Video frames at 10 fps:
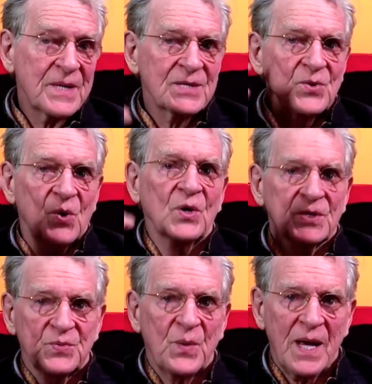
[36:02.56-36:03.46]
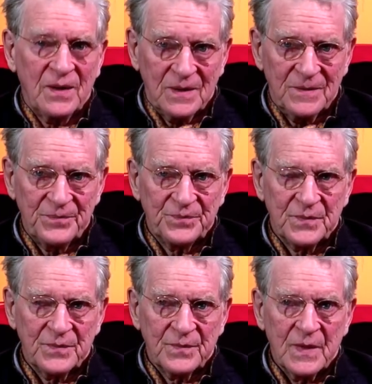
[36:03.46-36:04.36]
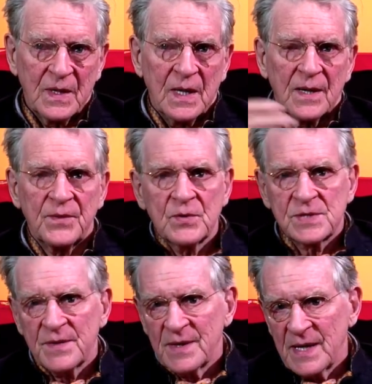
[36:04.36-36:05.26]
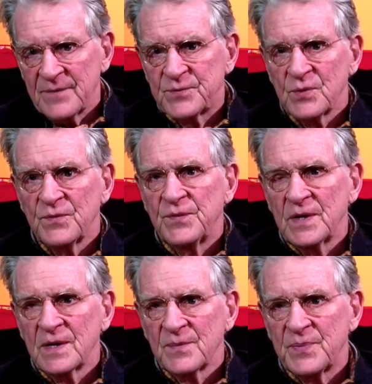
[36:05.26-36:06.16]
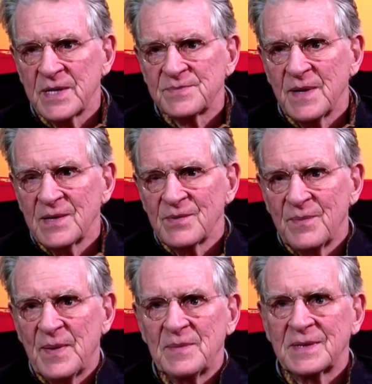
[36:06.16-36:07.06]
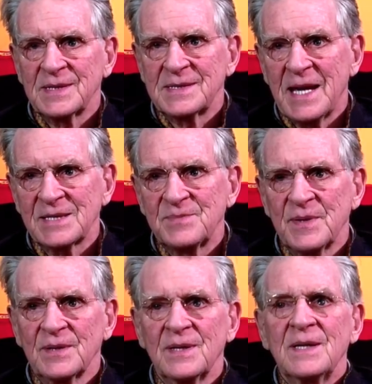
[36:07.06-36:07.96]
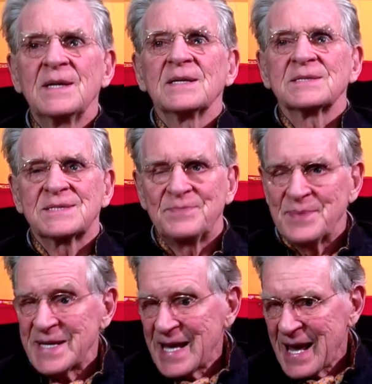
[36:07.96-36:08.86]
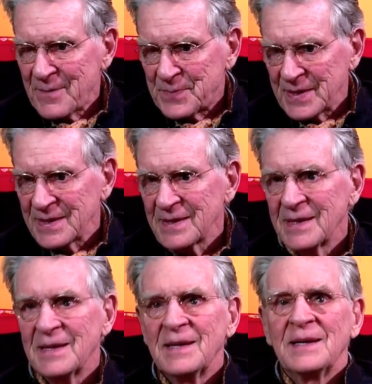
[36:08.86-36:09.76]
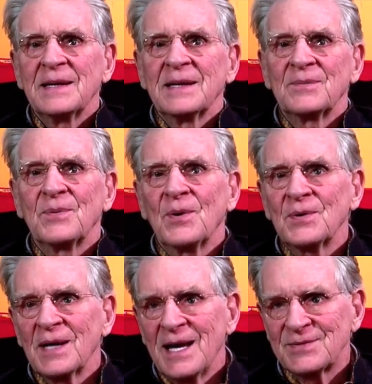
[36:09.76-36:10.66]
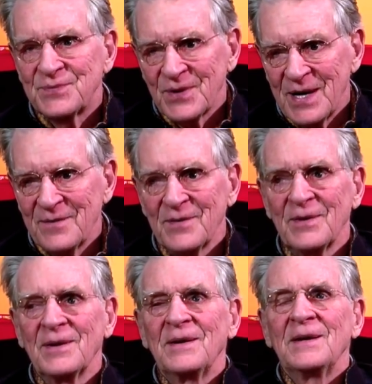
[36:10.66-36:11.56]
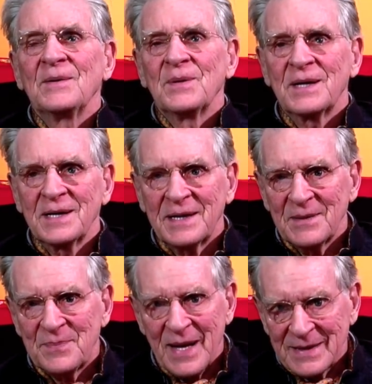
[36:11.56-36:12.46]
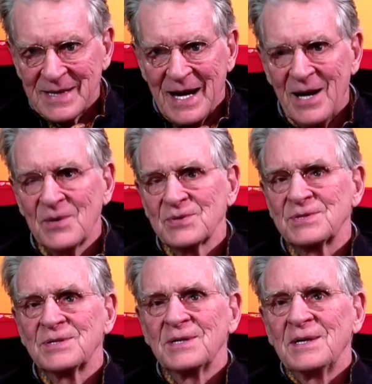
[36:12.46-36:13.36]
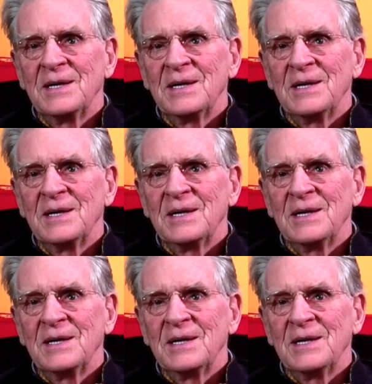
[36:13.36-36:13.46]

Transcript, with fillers: means all is well. And those on the left who are feeling oppressed by the Republican tax bill, be happy. It won't last forever. We're going to get back the House